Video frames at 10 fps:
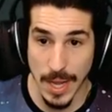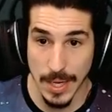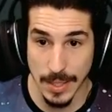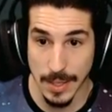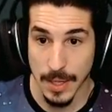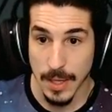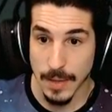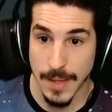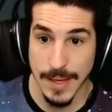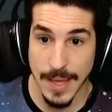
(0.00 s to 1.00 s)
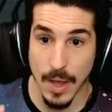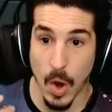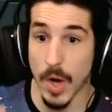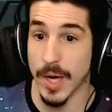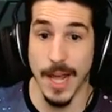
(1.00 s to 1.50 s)
hitting, like a
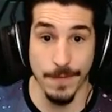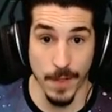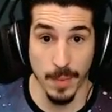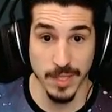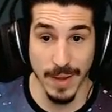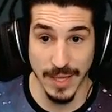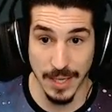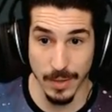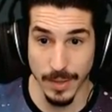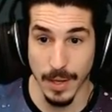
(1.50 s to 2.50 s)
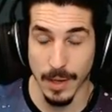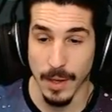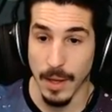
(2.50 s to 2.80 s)
Arcanine Flare Blitz might kill you.